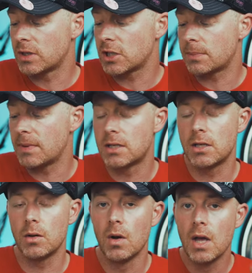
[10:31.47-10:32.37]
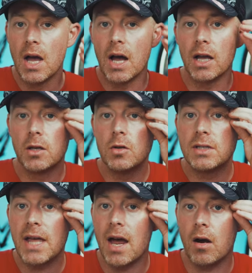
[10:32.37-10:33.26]
would just be to
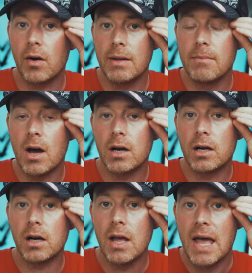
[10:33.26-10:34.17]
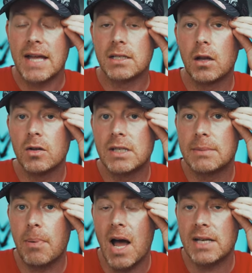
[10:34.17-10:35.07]
use that heart rate monitor as close
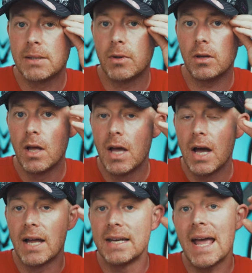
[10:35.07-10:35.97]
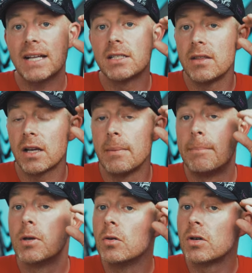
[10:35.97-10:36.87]
as possible next to the
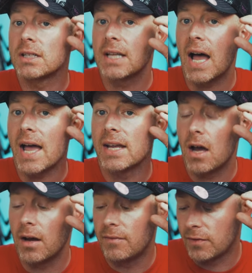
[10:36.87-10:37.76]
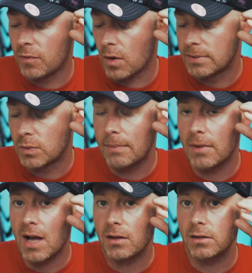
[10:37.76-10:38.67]
computer side of the Form swim
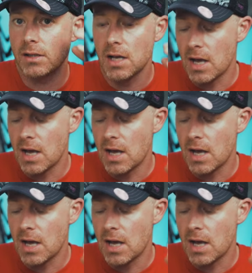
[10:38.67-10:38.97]
goggles,